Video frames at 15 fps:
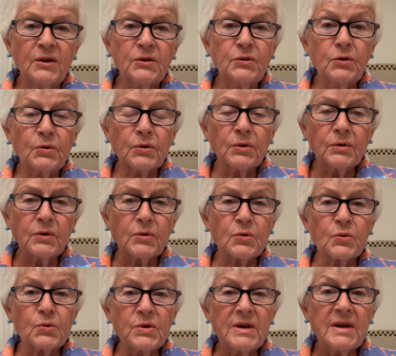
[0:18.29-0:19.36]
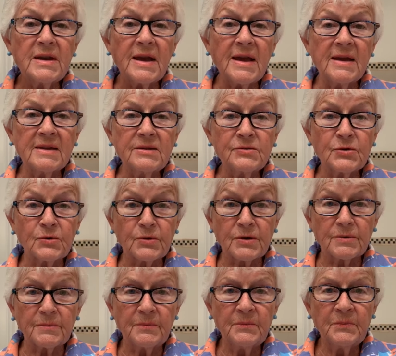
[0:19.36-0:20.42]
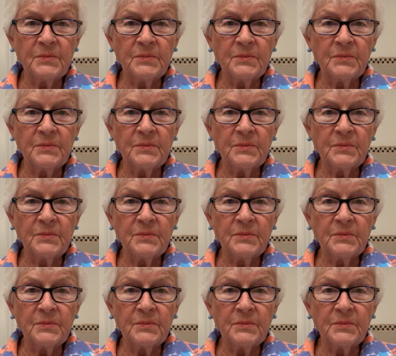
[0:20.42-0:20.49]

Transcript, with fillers: your Creator,